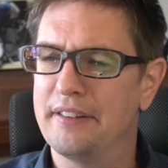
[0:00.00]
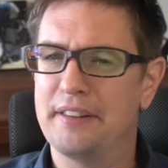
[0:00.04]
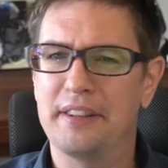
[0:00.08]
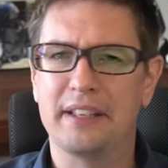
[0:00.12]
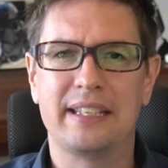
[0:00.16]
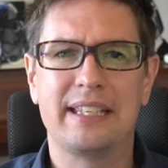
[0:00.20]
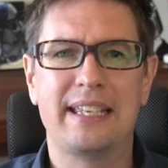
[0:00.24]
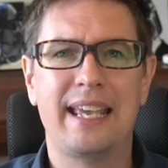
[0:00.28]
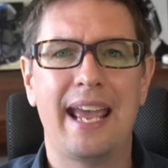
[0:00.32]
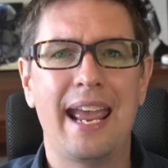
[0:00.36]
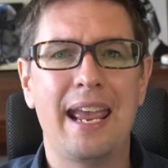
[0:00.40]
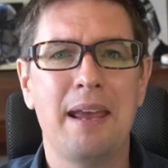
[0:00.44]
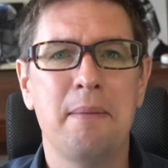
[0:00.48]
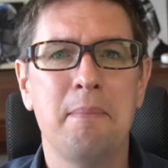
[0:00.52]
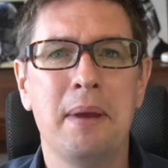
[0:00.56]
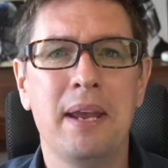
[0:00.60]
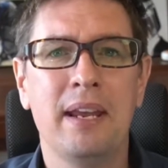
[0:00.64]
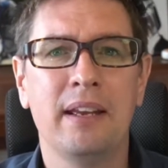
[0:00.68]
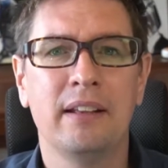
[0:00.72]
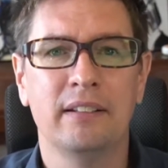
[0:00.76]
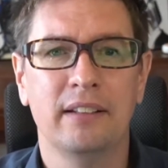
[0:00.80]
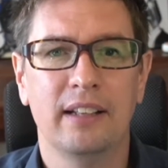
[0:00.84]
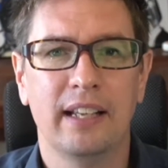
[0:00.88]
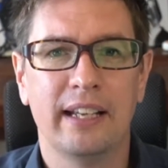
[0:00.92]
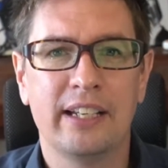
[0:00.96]

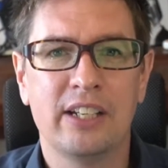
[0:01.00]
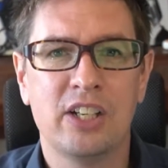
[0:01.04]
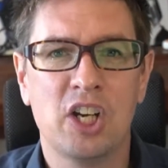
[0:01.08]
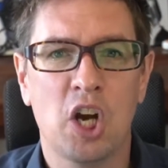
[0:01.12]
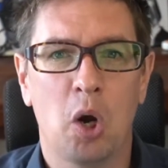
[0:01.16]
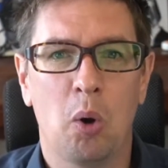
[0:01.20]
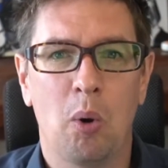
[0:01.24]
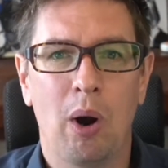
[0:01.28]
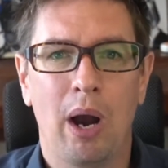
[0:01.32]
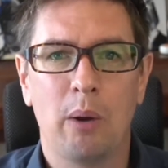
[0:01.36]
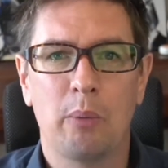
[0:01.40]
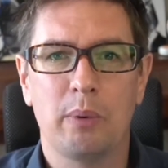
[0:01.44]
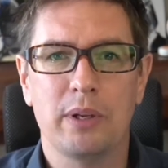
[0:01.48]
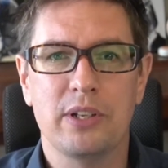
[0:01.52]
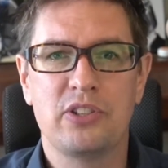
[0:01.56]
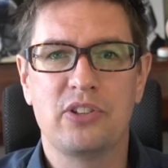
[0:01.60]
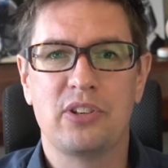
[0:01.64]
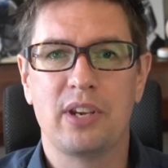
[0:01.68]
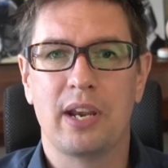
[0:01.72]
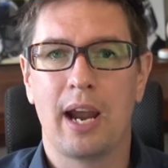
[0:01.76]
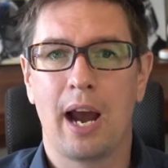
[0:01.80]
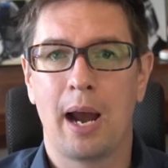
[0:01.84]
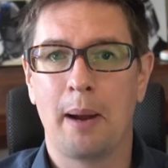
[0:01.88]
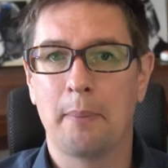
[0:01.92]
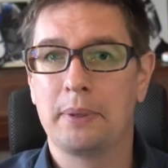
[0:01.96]
gaming lingo, I would say
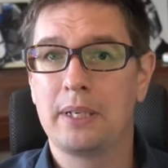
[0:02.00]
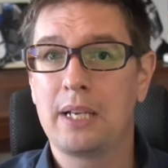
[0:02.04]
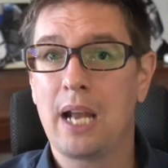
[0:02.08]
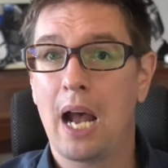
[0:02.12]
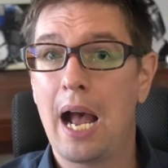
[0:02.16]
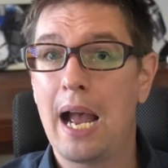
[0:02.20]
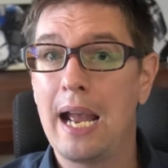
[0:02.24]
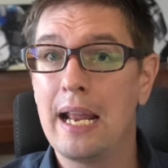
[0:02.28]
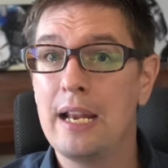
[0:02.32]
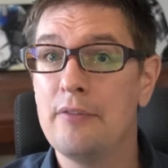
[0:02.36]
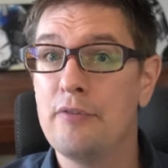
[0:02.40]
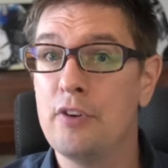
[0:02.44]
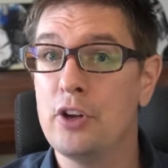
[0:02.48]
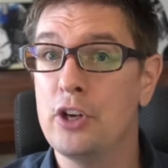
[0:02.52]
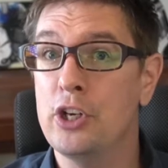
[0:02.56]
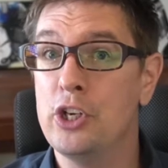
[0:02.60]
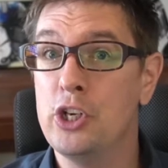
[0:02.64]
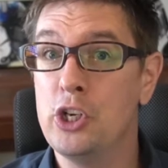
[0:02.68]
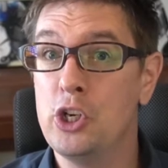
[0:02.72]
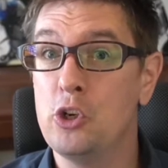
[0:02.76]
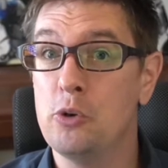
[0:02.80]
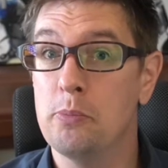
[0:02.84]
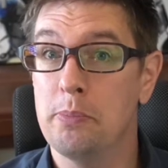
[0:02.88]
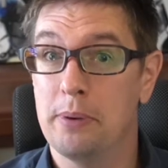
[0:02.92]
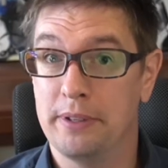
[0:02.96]
I'm kind of a
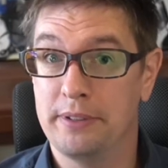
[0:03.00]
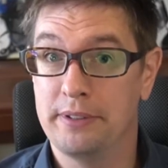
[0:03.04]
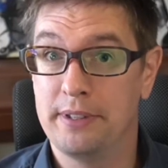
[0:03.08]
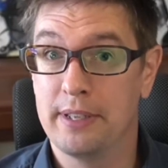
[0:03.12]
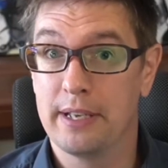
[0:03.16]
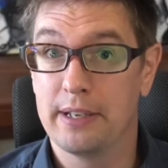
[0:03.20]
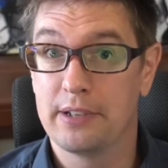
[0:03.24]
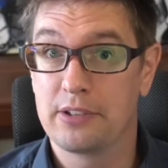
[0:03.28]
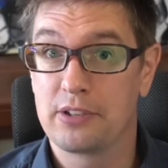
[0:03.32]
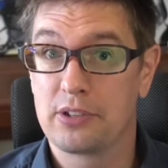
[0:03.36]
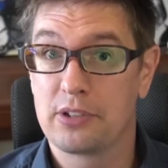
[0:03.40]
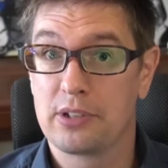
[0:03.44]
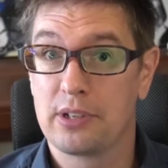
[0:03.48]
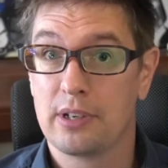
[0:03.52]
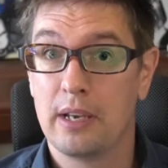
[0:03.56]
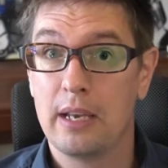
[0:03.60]
noob at this.